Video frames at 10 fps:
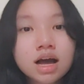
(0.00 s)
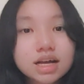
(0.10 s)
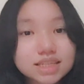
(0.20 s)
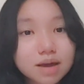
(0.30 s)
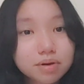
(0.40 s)

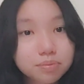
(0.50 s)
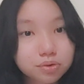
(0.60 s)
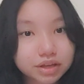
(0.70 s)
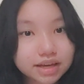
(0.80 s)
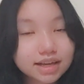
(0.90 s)

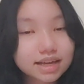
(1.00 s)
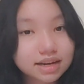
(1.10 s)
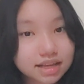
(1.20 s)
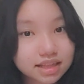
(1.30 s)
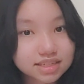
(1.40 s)
Cyberbullying
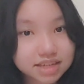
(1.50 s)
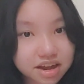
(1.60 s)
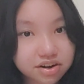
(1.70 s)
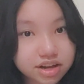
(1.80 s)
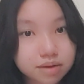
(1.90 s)
indeed is
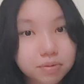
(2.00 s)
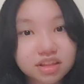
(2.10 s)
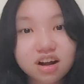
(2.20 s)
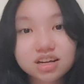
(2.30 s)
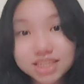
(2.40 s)
scary, but
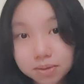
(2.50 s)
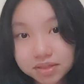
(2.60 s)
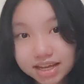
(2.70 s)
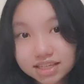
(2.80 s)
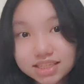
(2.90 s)
there are some
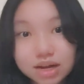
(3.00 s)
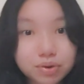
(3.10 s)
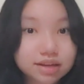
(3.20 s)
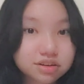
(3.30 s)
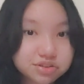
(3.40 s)
things that we
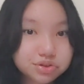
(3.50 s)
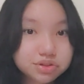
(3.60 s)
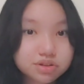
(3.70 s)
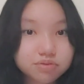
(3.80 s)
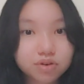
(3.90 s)
can do
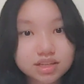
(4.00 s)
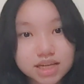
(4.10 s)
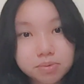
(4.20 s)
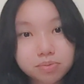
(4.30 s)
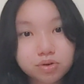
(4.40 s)
to avoid
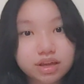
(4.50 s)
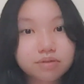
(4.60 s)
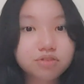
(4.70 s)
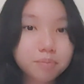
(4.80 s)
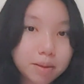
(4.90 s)
cyberbullying
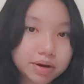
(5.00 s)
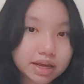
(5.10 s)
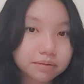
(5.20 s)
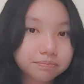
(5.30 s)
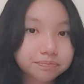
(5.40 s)
from
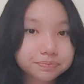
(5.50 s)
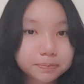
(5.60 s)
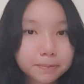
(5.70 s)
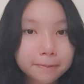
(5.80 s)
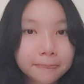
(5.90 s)
happening.
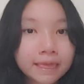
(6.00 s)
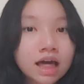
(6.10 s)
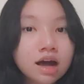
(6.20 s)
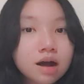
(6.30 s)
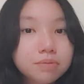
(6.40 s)

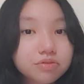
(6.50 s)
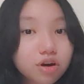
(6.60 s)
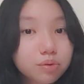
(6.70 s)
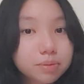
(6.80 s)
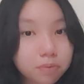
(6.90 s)

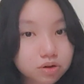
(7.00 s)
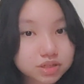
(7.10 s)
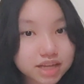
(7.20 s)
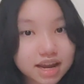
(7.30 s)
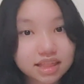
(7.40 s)
Before we
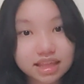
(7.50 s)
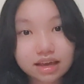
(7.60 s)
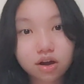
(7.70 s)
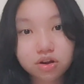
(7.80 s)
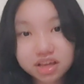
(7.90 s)
post
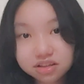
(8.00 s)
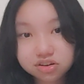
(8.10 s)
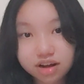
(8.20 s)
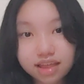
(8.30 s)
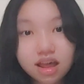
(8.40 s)
anything on the
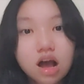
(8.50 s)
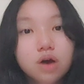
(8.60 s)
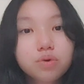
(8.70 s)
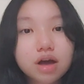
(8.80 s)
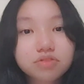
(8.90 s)
internet,
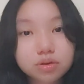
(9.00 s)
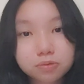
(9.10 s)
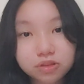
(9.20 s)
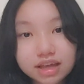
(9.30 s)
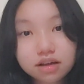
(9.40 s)
we have to
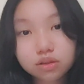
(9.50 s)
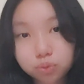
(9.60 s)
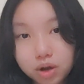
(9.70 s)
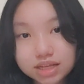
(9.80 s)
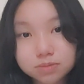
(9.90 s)
think
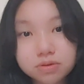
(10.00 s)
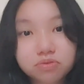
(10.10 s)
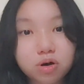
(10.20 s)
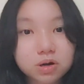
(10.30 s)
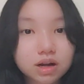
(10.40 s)
twice
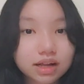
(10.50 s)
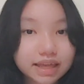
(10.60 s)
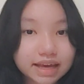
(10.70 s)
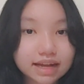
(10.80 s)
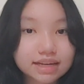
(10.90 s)
before
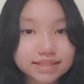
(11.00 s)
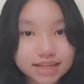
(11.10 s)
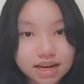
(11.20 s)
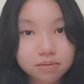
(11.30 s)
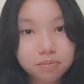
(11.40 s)
clicking the
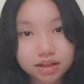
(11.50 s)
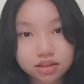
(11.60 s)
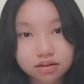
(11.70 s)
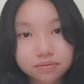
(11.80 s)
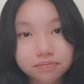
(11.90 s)
send button.